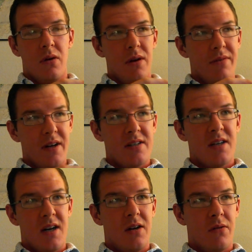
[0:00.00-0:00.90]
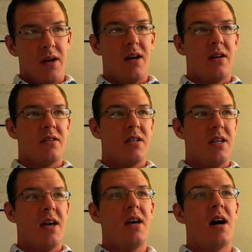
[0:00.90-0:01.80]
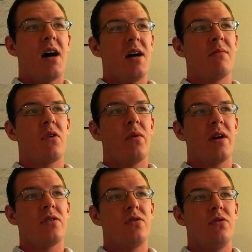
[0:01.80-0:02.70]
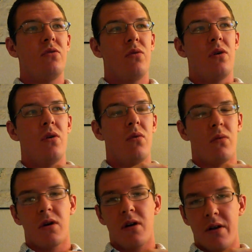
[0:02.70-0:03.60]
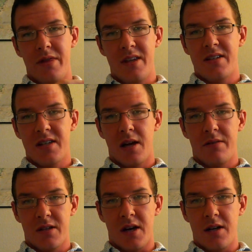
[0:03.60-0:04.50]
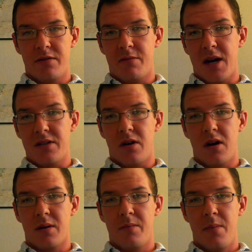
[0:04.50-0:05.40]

If I said, okay, today I am going to work on this set of slides for my talk,